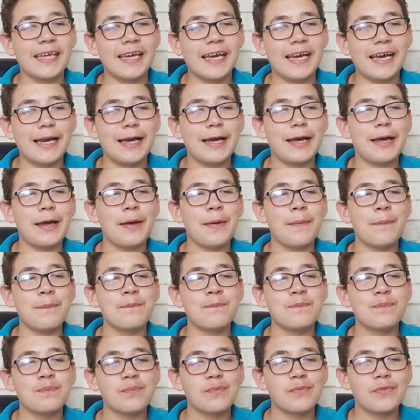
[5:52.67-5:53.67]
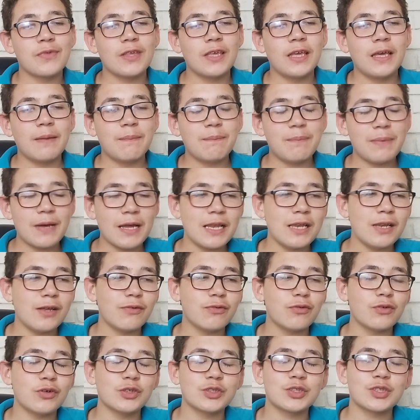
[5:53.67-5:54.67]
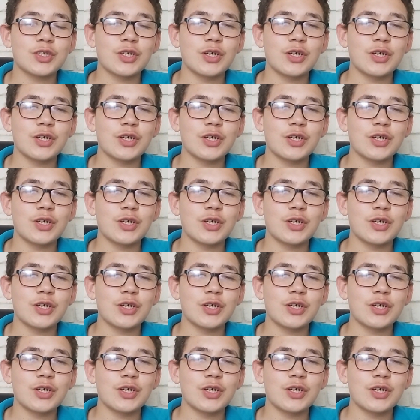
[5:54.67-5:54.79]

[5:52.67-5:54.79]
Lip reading: Burnley, of course,